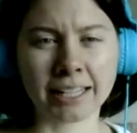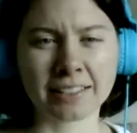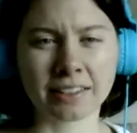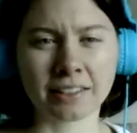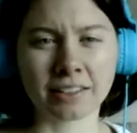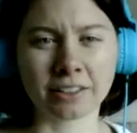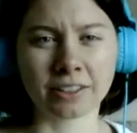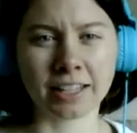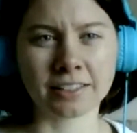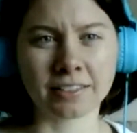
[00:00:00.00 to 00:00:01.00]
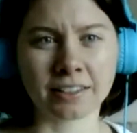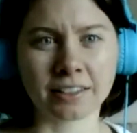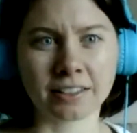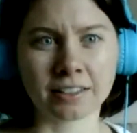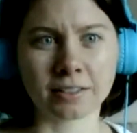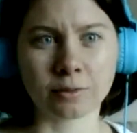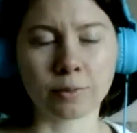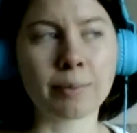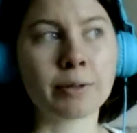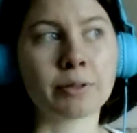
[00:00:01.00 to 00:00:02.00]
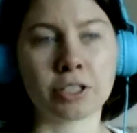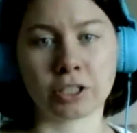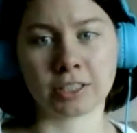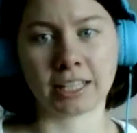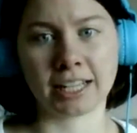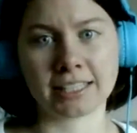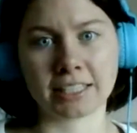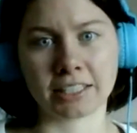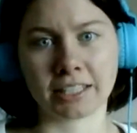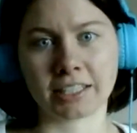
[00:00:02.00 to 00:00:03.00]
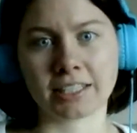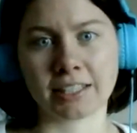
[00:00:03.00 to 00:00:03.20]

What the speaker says: last year, your last year. Maybe it was your last year there,